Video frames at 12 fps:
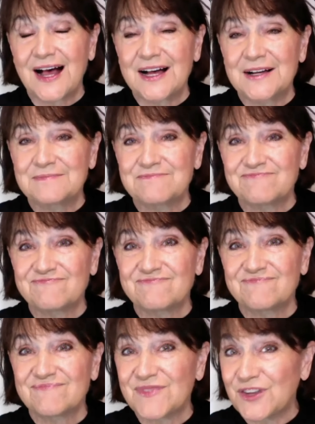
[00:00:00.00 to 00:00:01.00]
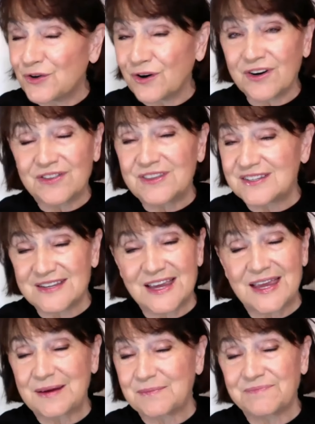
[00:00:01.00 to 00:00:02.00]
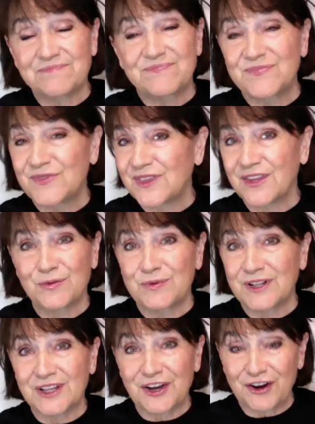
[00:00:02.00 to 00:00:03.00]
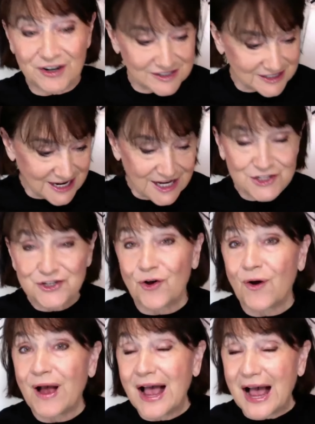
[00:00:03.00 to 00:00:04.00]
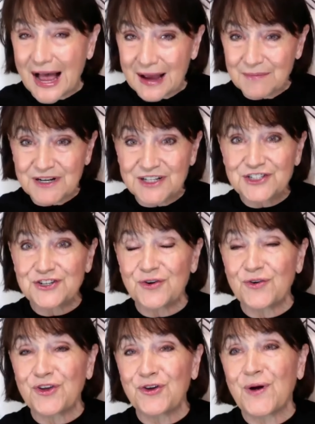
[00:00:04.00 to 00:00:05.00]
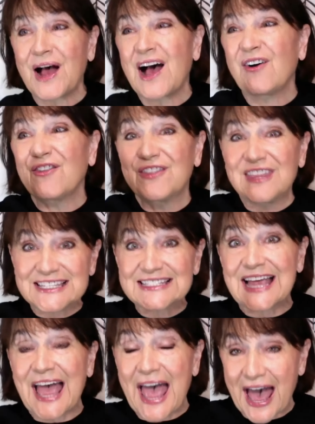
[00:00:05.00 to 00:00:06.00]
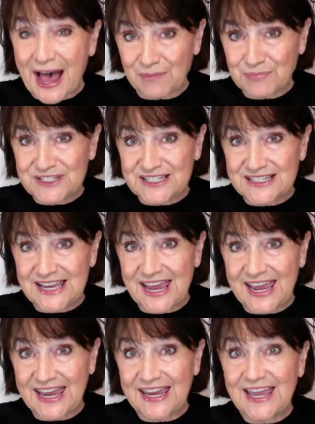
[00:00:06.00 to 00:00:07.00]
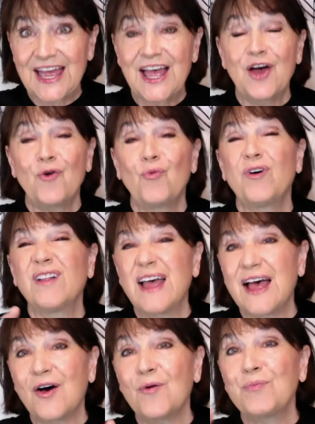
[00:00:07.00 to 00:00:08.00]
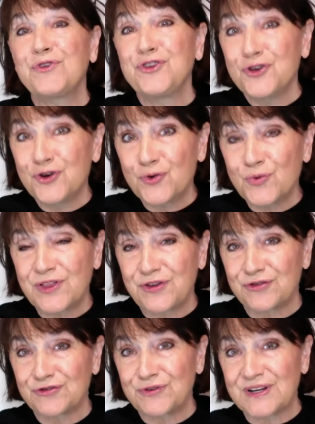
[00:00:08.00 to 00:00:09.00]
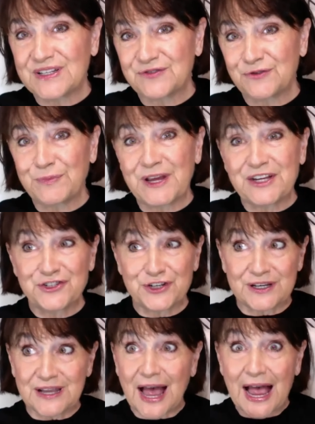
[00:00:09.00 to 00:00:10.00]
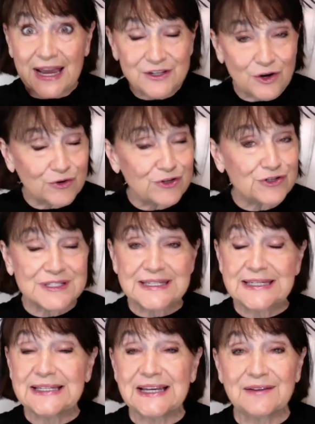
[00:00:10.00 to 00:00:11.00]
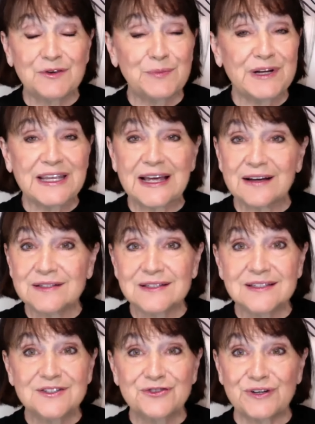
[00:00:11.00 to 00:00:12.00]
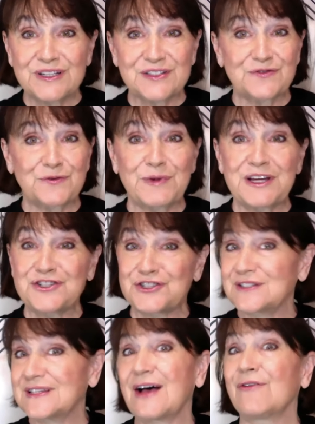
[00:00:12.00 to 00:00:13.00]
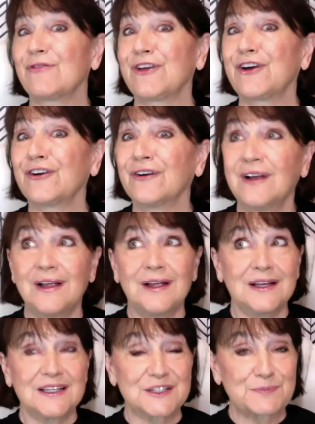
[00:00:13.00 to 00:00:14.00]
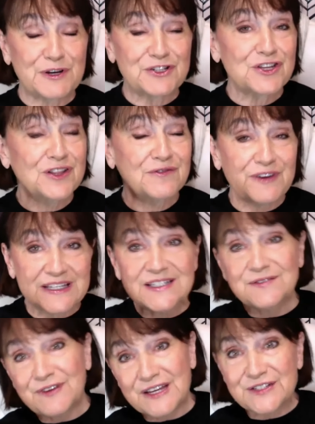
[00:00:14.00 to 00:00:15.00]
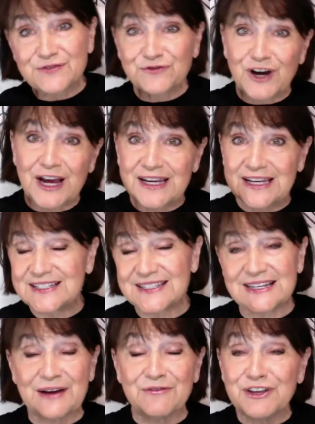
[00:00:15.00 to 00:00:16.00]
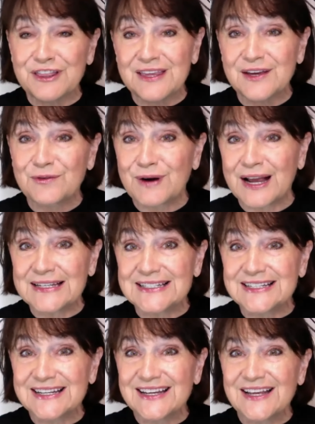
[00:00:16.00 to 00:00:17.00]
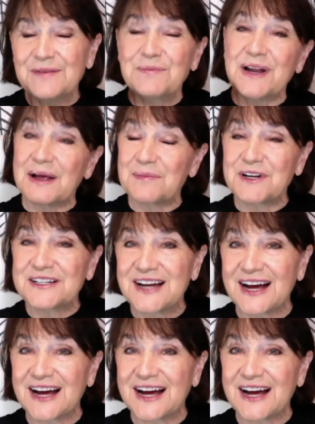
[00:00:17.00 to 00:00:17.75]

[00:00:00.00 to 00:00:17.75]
um, you aren't the same. You really aren't. So I'm going to show you how this app today will help you with your transformation. I know you're seeing everybody else's transformations out there, especially the face to face Fridays and everything, right? But I'm going